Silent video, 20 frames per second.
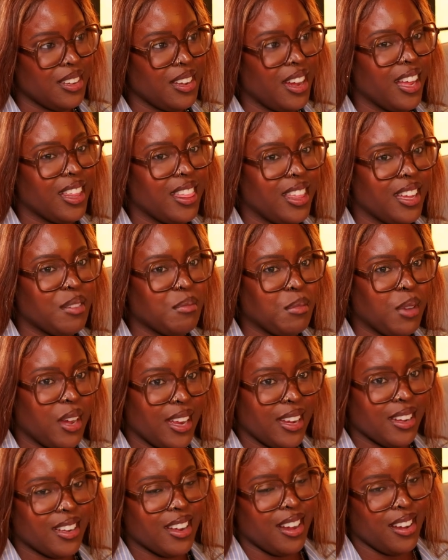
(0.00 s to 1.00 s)
I think
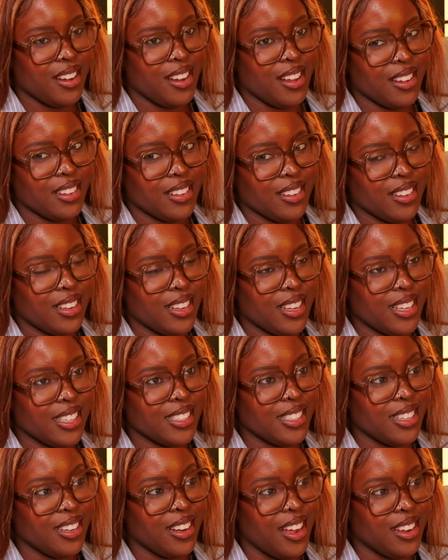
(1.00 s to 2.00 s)
my color
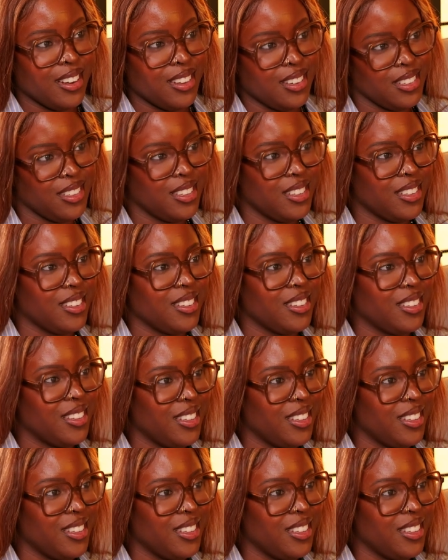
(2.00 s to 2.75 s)
is lilac.